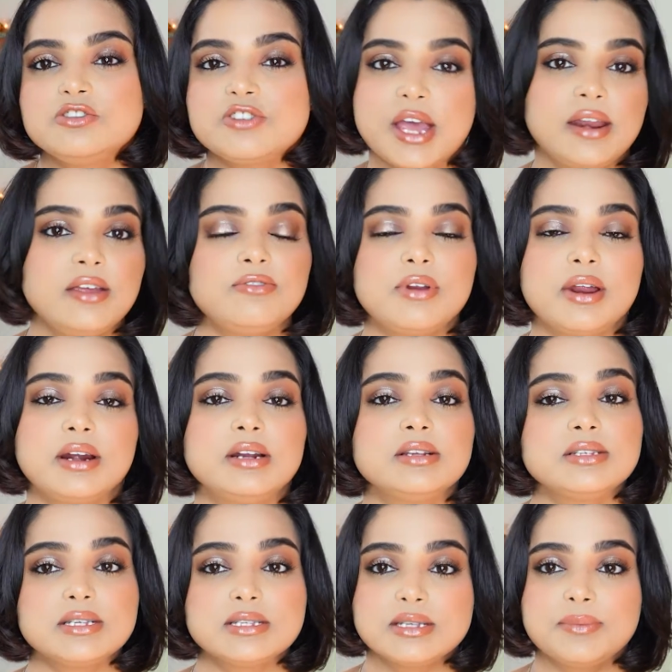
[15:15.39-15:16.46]
cherry
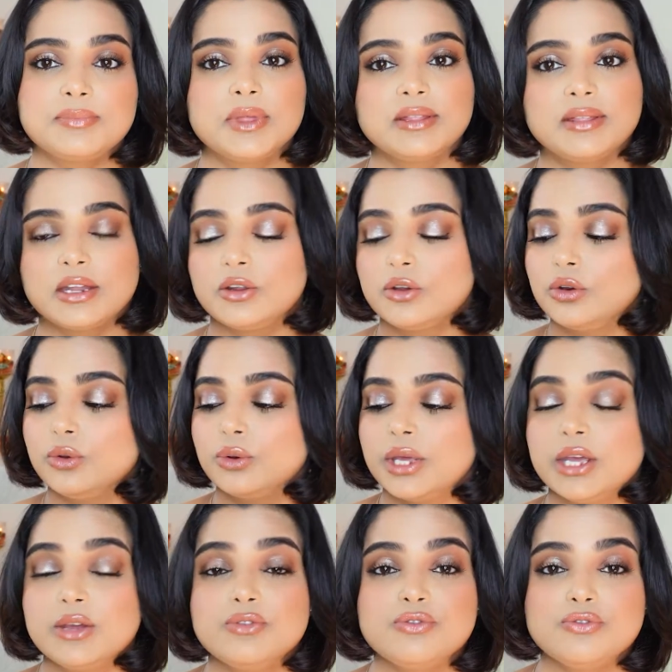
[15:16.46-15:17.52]
fragrance is something that you're
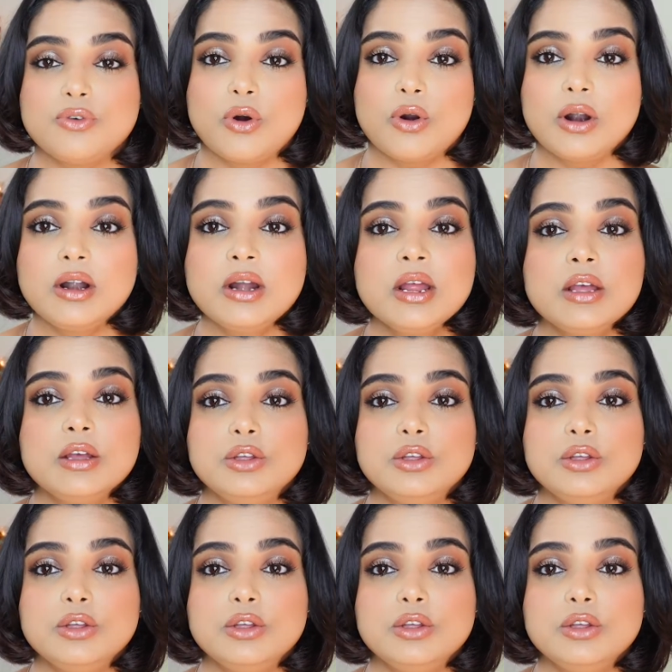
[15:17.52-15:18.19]
looking for,